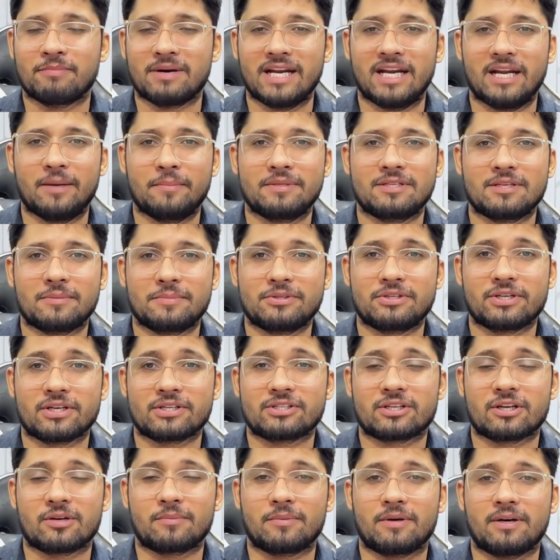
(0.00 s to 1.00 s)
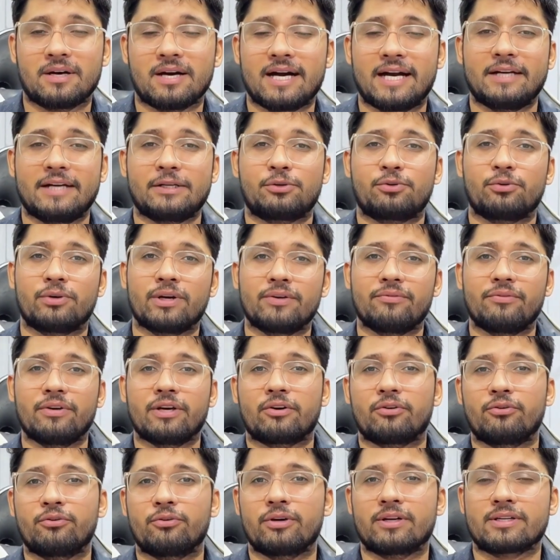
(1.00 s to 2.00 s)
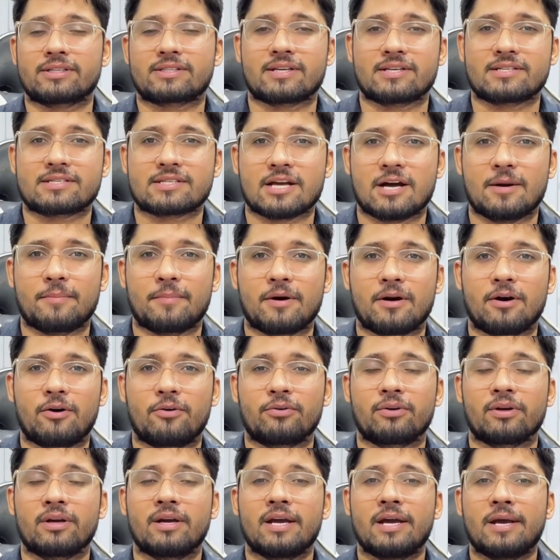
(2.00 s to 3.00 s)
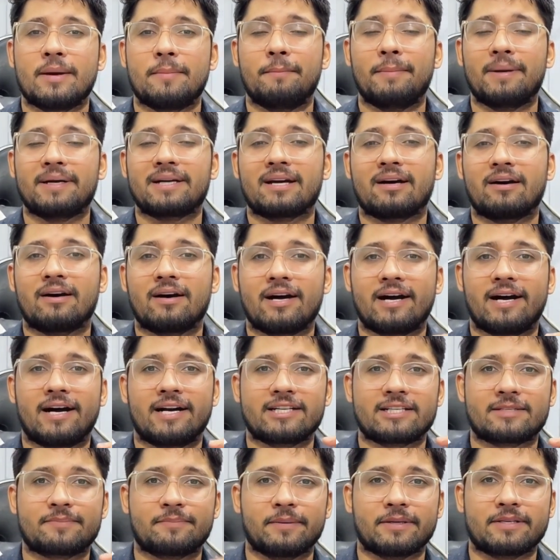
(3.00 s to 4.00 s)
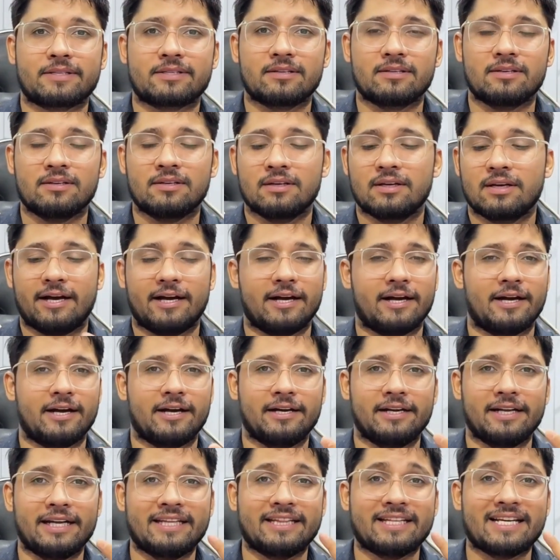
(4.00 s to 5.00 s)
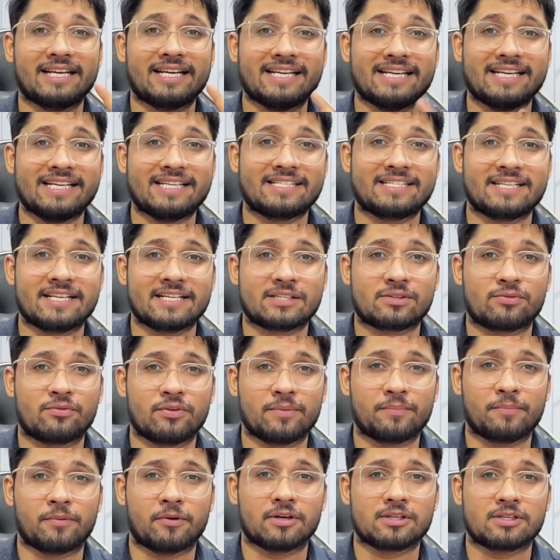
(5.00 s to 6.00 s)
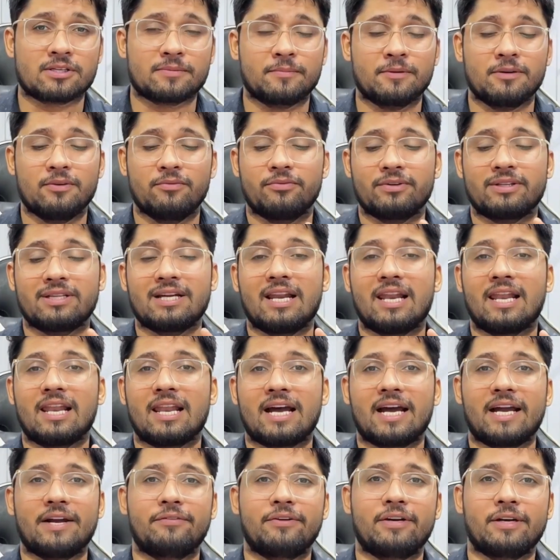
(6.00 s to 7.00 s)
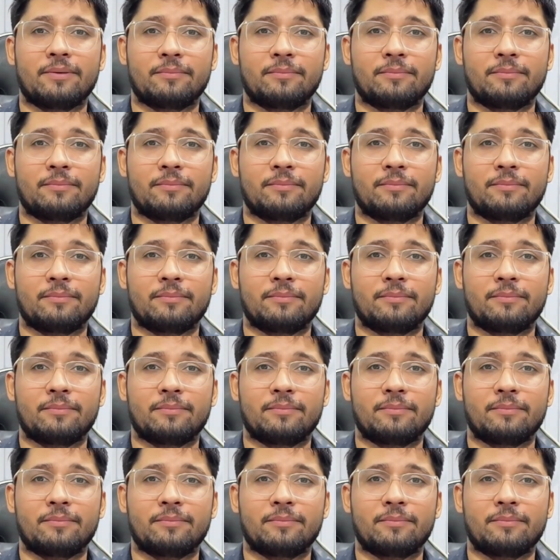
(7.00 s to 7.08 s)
My name is Abhishek Sharma and today we are going to discuss about Meta Ads Pixel and in the easiest way possible with a live